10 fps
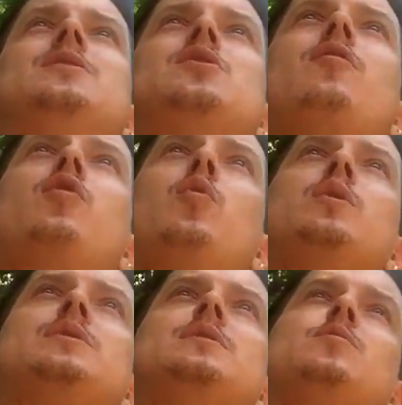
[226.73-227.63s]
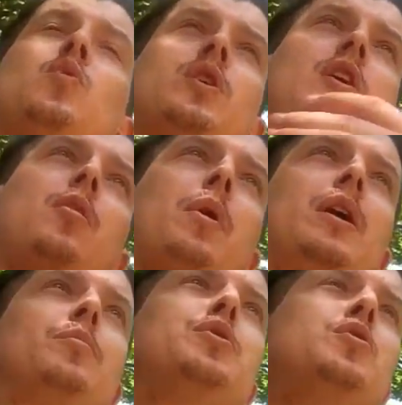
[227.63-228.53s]
software wasn't working on my
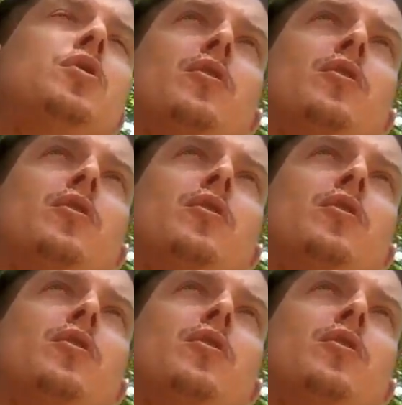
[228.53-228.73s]
computer,